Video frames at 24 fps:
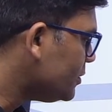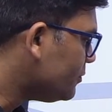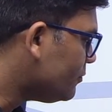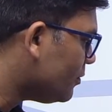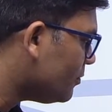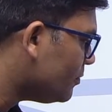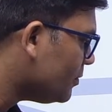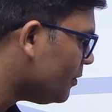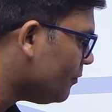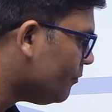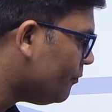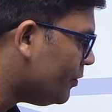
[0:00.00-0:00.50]
from
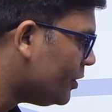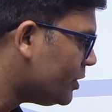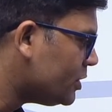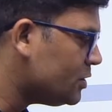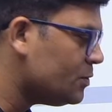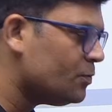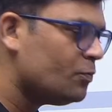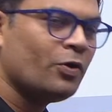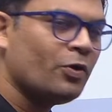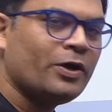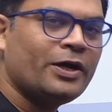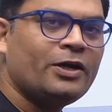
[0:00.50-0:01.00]
the fixed
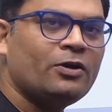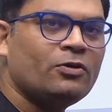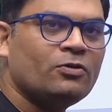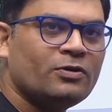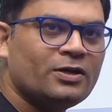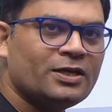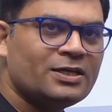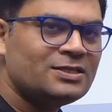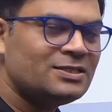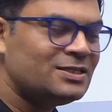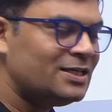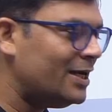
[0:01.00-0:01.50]
point known
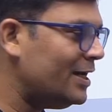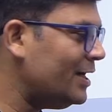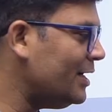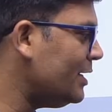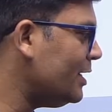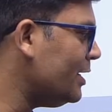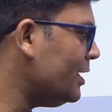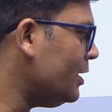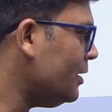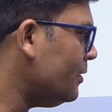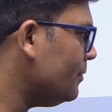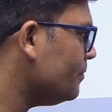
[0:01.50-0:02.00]
as
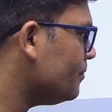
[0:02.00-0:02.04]
center,